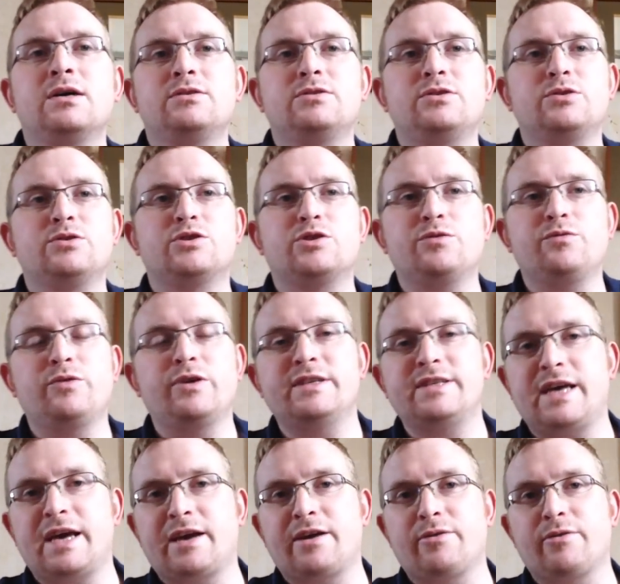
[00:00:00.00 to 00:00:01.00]
Doing some
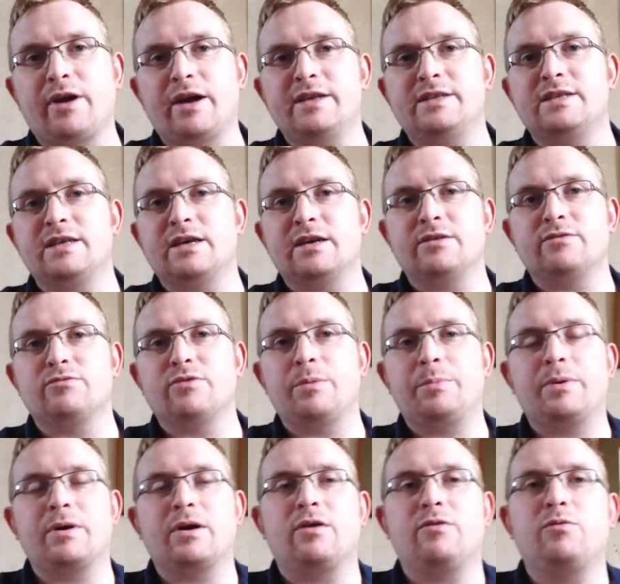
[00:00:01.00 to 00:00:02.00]
redecorating and
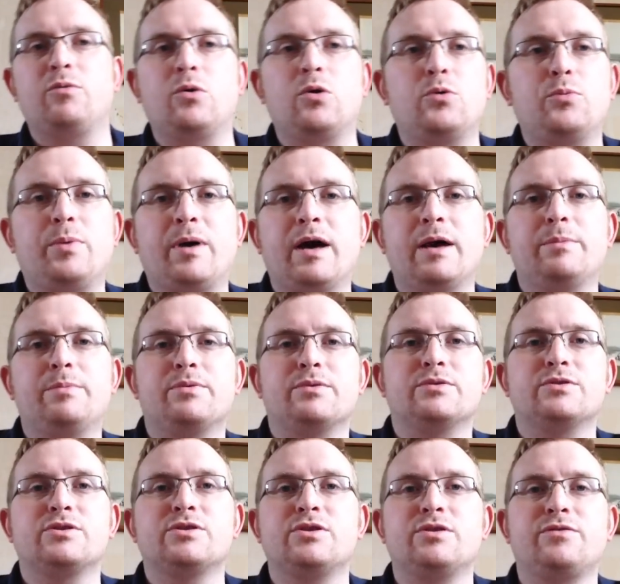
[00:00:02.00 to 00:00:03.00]
ripping off wallpaper
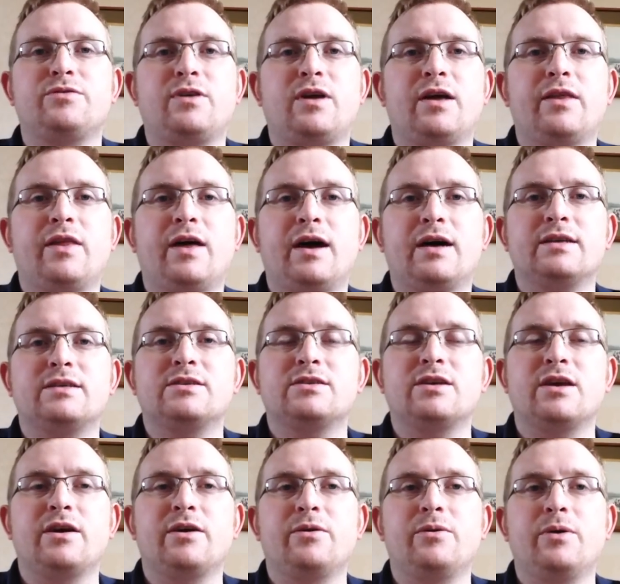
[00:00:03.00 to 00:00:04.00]
and stuff like that,
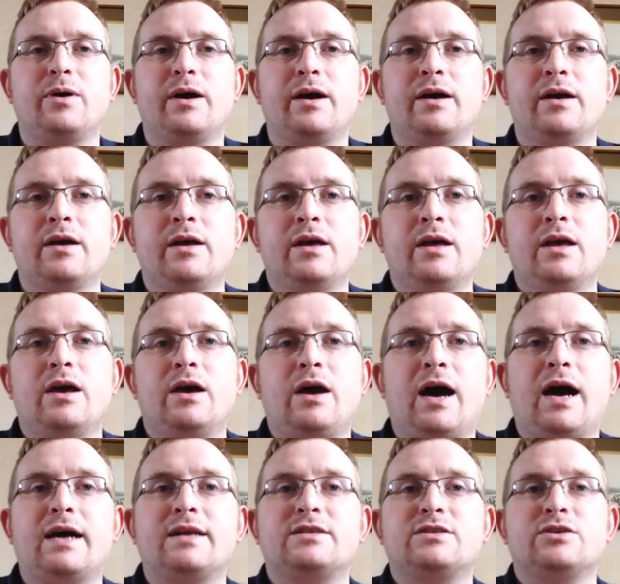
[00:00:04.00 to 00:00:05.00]
so
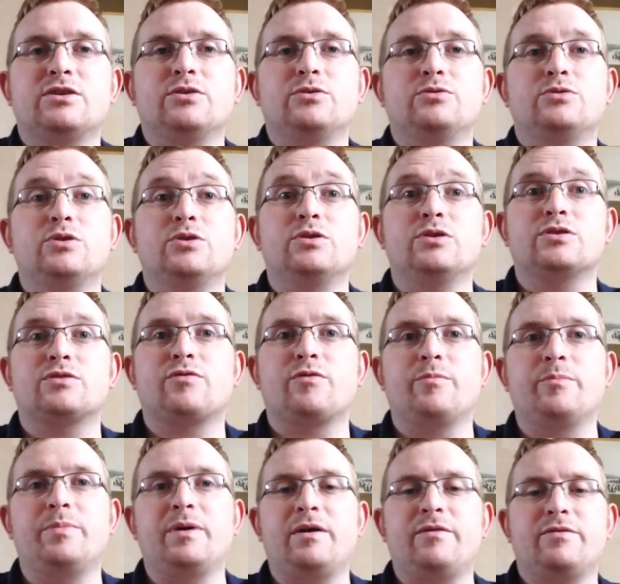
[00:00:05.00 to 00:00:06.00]
had to do this
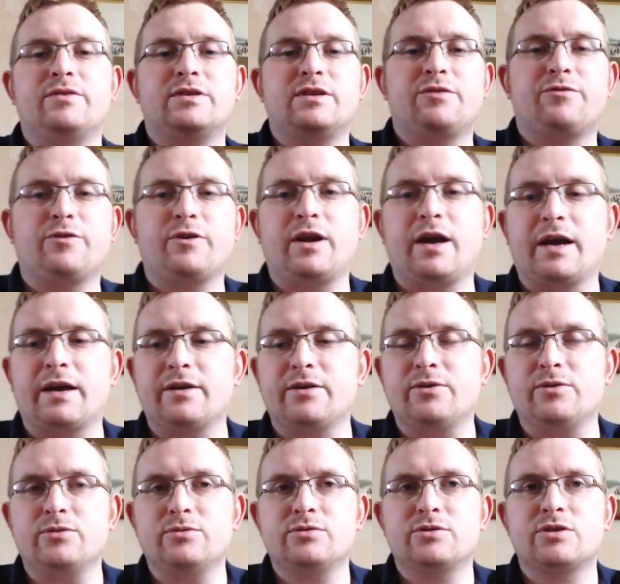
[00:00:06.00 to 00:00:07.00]
from a bit of a different
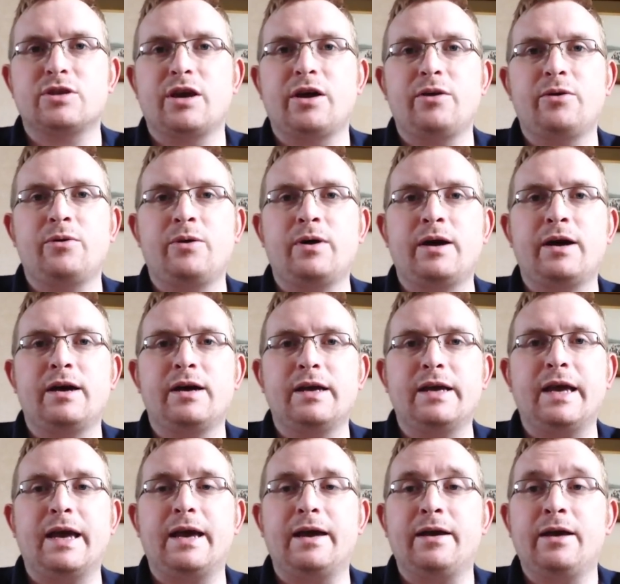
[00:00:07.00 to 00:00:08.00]
angle. So
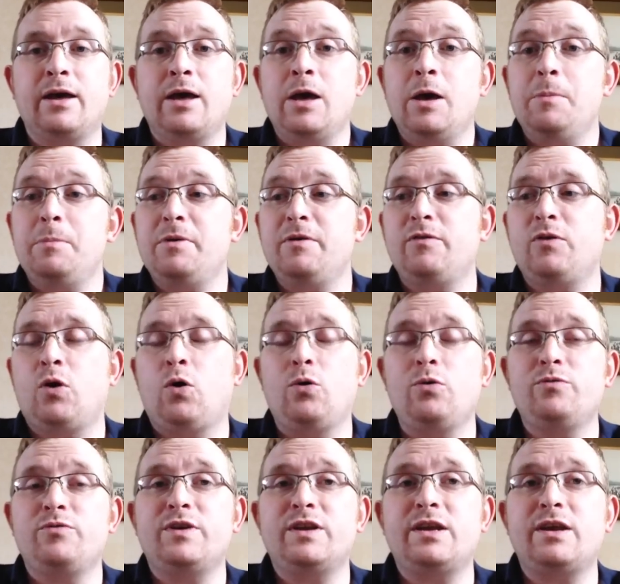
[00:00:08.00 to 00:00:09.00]
yeah, bit of a
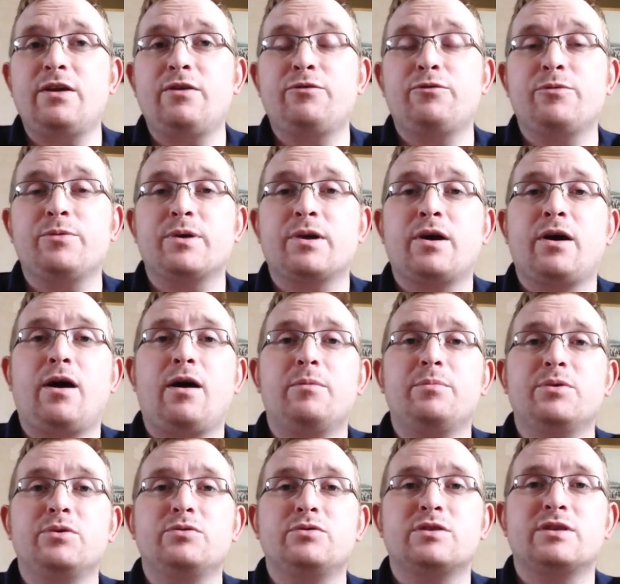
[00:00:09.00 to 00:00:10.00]
haul video from the car
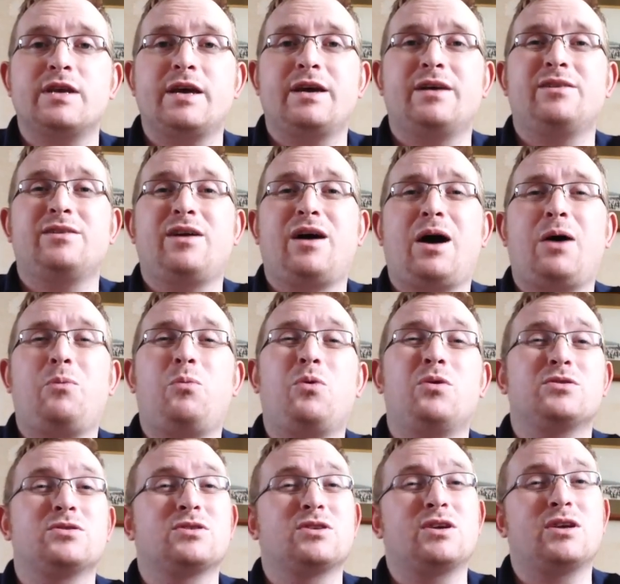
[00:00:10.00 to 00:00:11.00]
boot sale. I
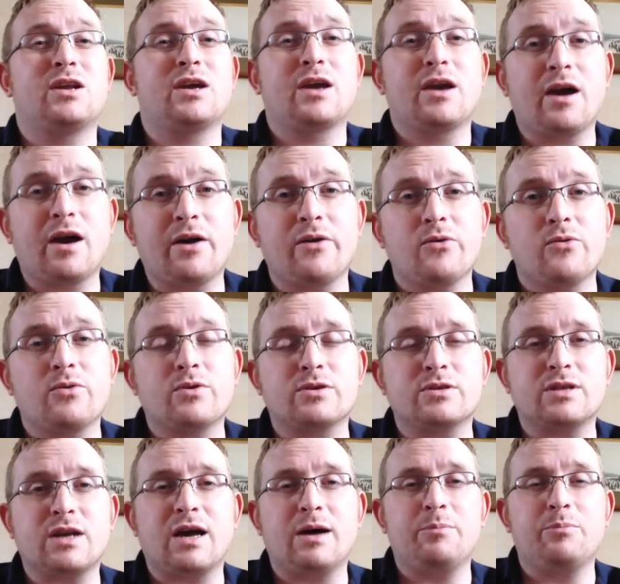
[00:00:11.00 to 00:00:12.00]
wasn't going to go
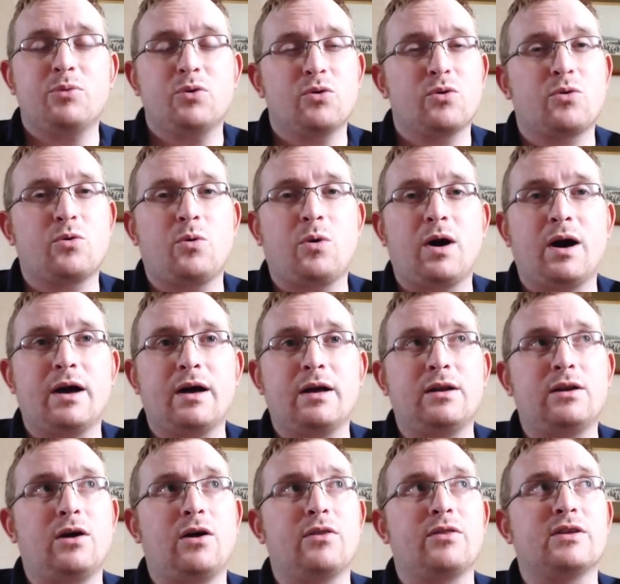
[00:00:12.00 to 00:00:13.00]
because I bought quite a
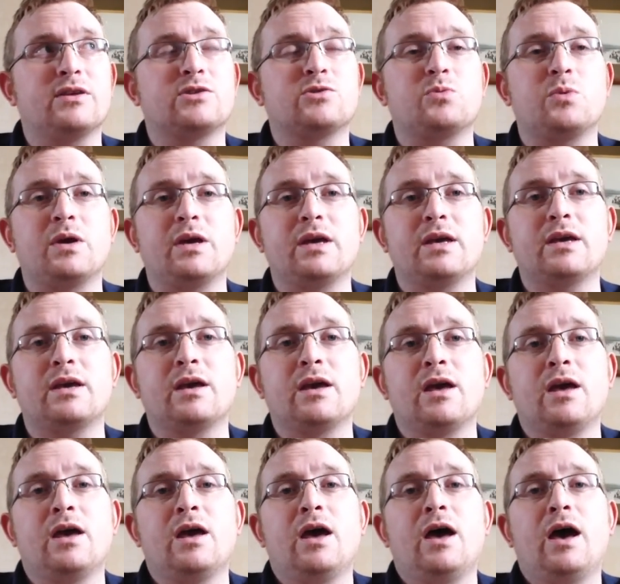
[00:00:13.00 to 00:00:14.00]
lot this week,
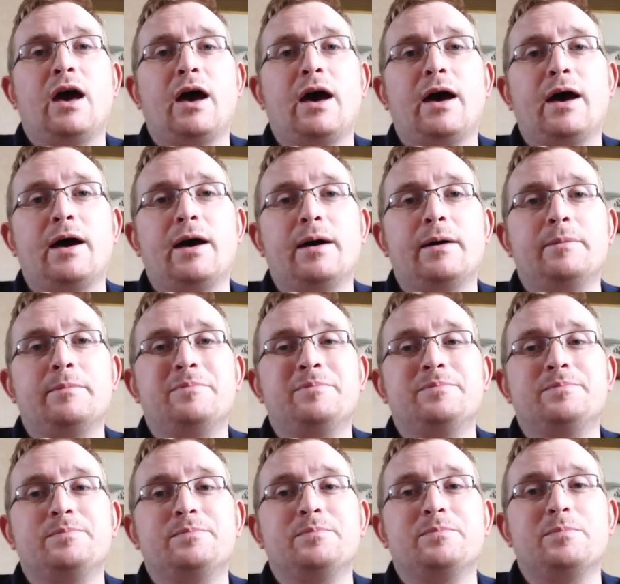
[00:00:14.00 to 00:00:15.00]

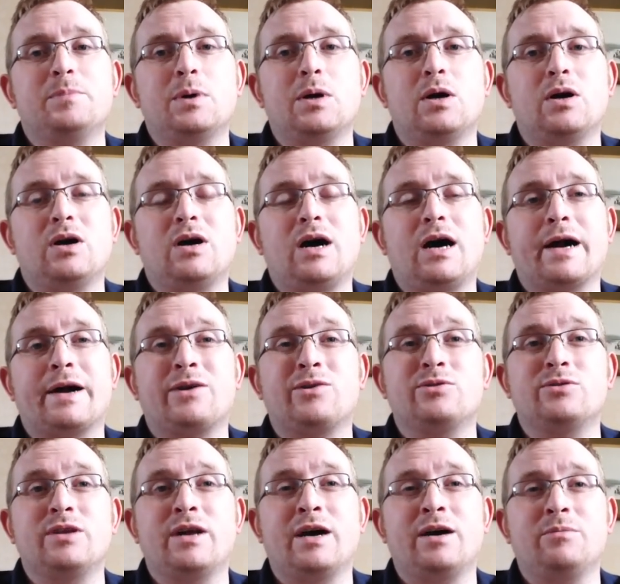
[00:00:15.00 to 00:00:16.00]
but I
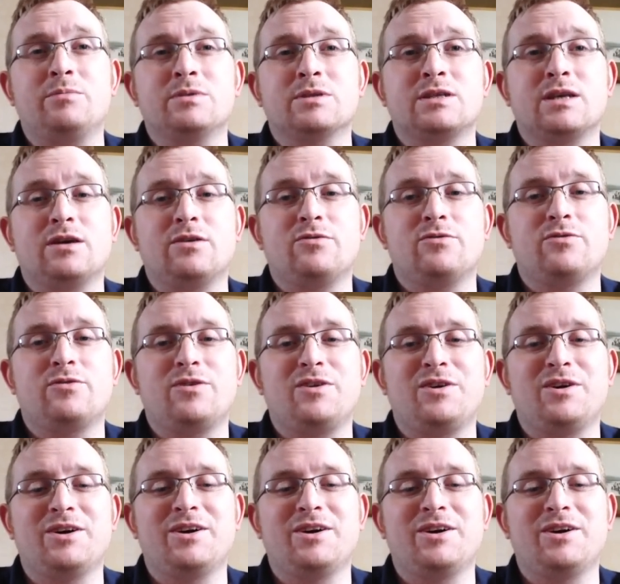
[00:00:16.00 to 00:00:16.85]
couldn't help myself.